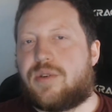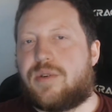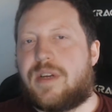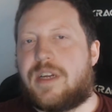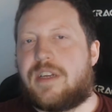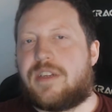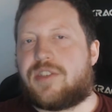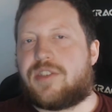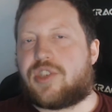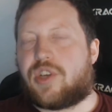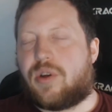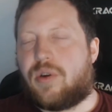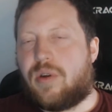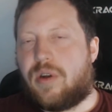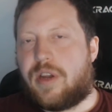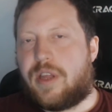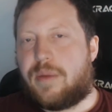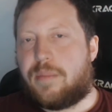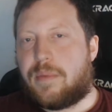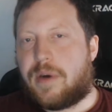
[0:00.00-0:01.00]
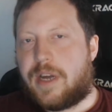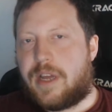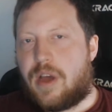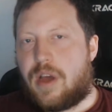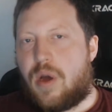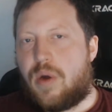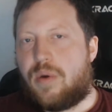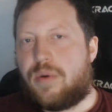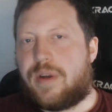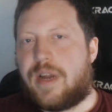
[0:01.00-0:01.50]
is totally my
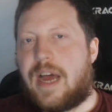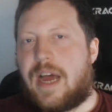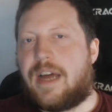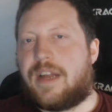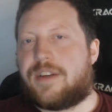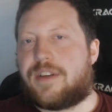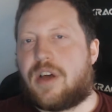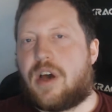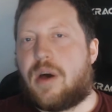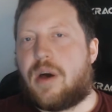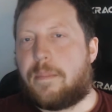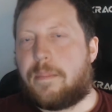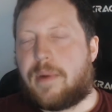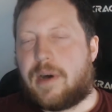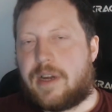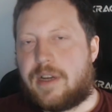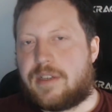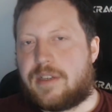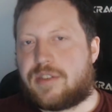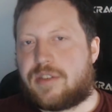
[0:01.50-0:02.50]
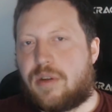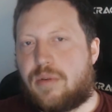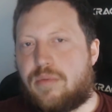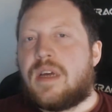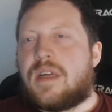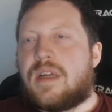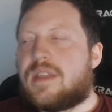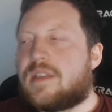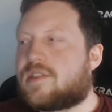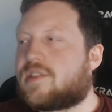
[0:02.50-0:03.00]
own and unbiased
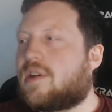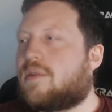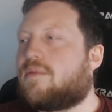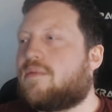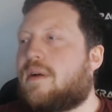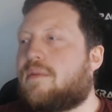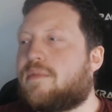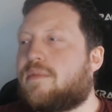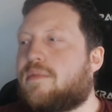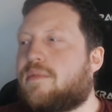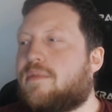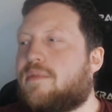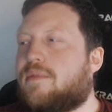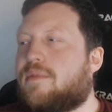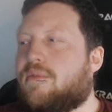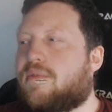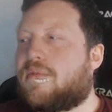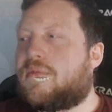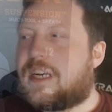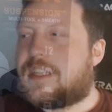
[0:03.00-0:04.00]
review. This time around we're going to be looking at the